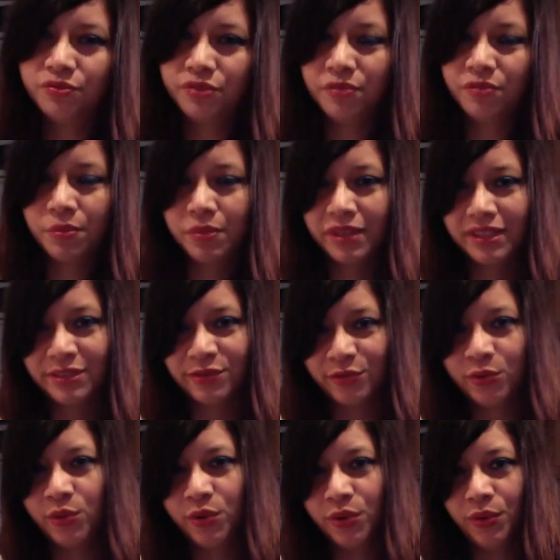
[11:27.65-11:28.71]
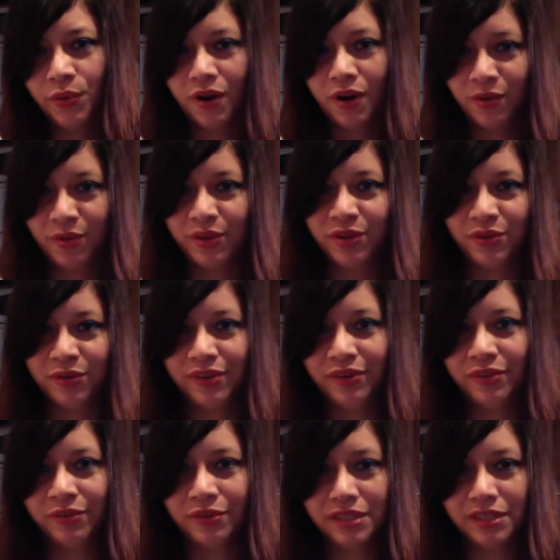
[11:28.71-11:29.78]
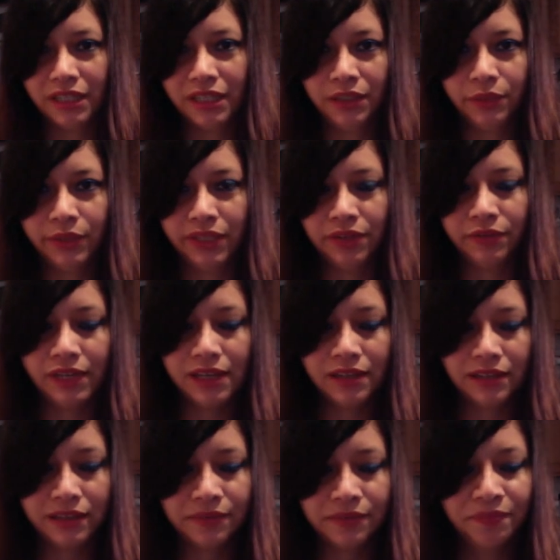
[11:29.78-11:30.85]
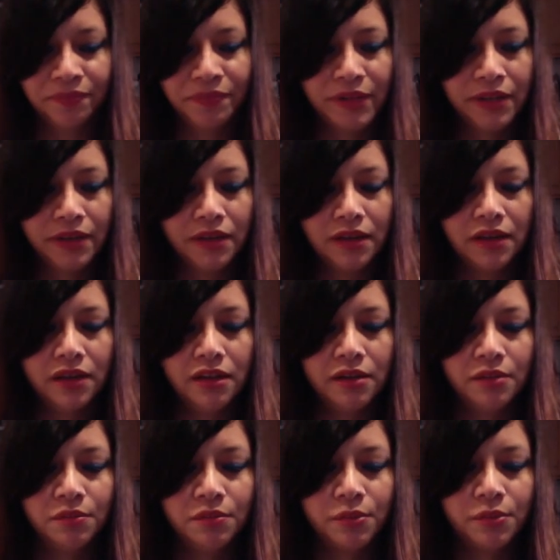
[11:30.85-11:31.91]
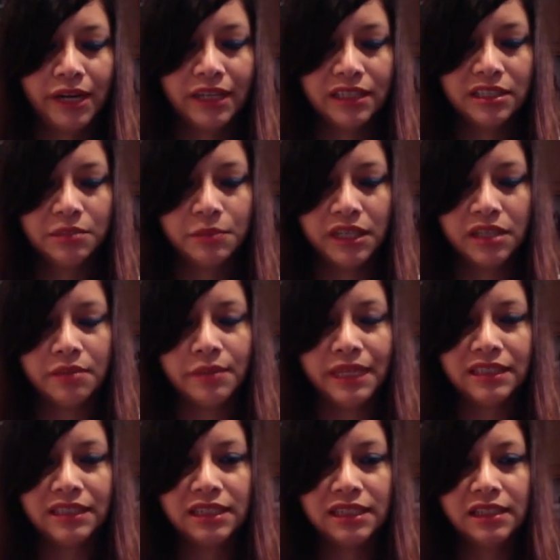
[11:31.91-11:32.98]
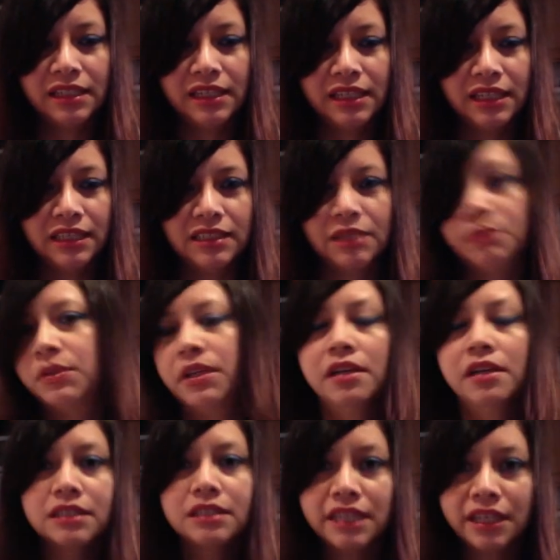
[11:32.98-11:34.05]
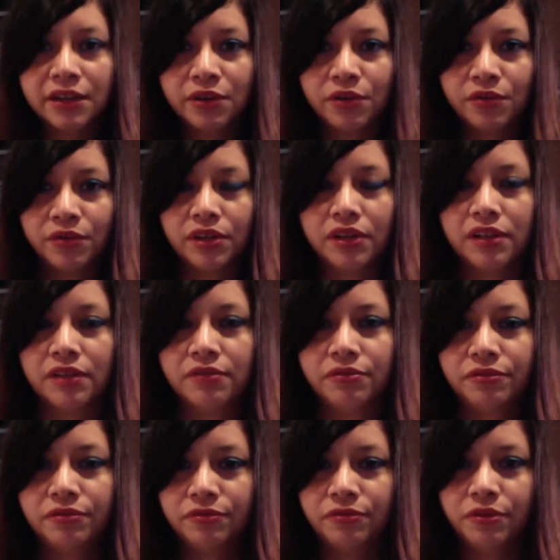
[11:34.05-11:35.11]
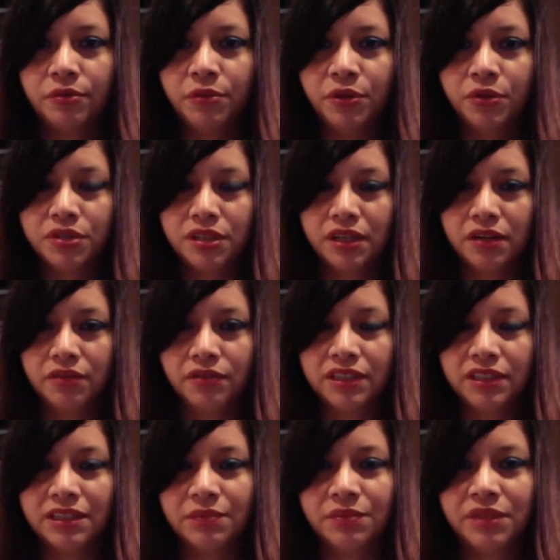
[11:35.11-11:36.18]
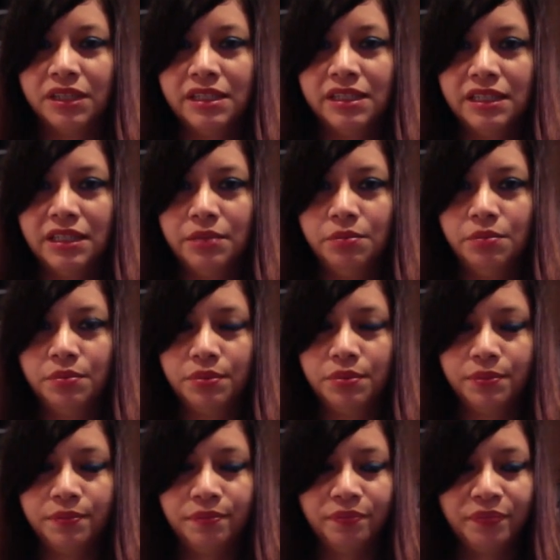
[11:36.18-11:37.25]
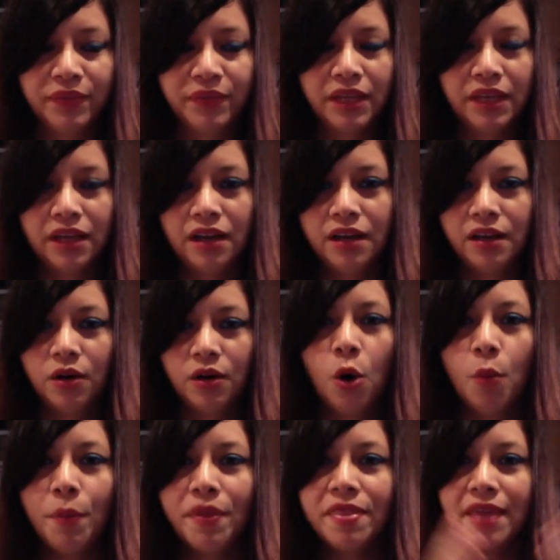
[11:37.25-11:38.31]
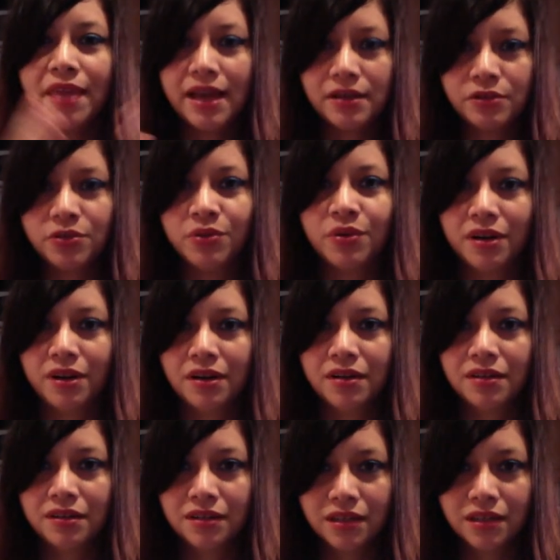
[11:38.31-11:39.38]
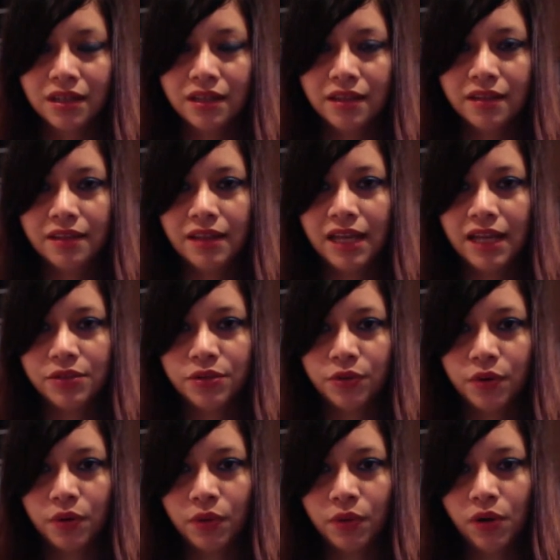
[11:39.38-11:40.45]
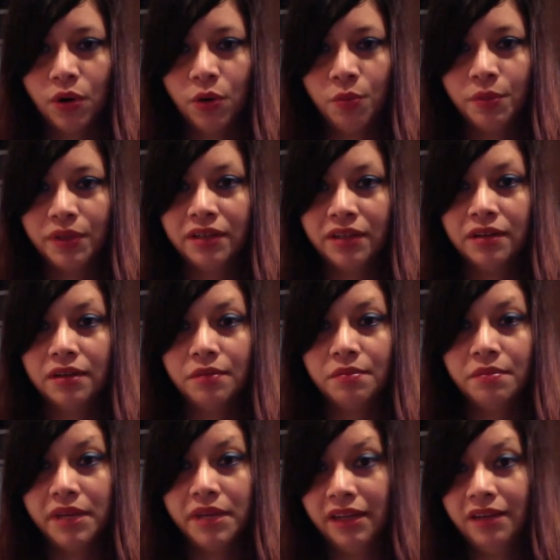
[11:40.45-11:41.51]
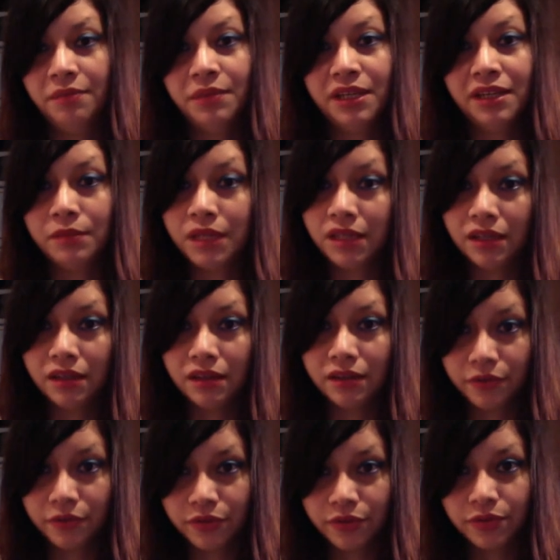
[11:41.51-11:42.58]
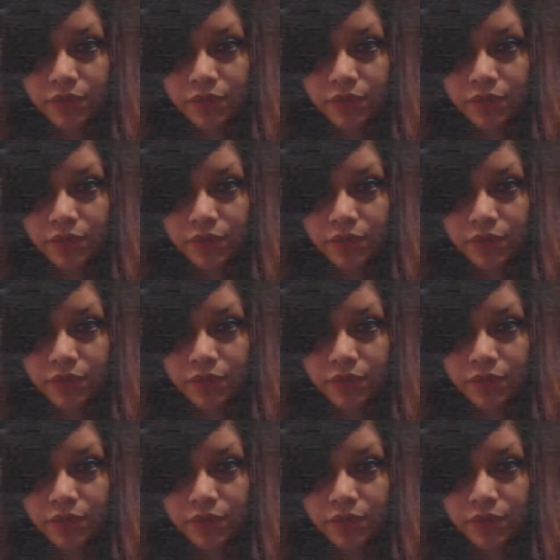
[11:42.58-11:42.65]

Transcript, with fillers: from the place of who you are when you're in your daily waking reality, practice being in the backseat and letting something else take over from yourself, like something deep. Open that door. That door will open many, many, many other doors.